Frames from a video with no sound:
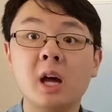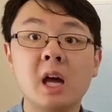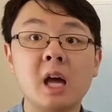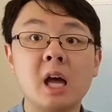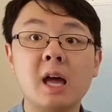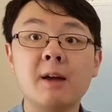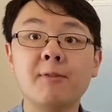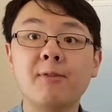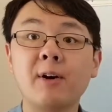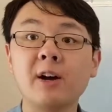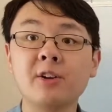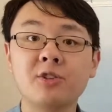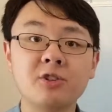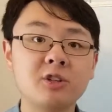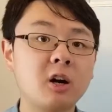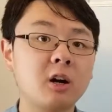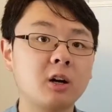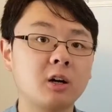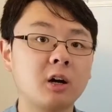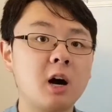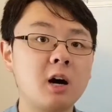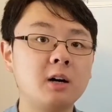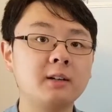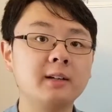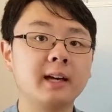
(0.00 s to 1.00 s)
If I start
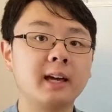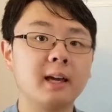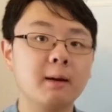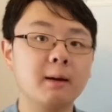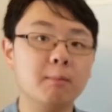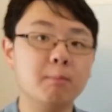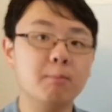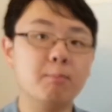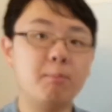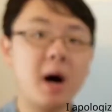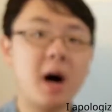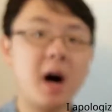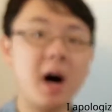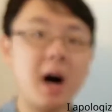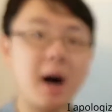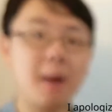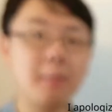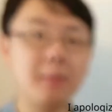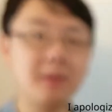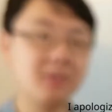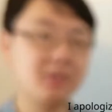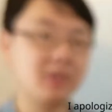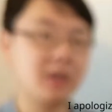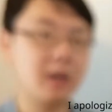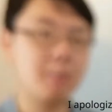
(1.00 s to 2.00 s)
calling him Bob
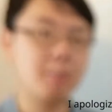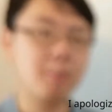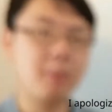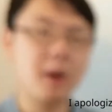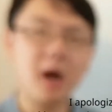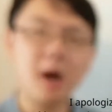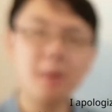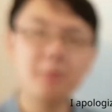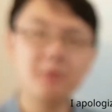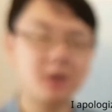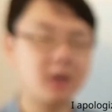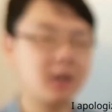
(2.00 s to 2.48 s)
and said Bob's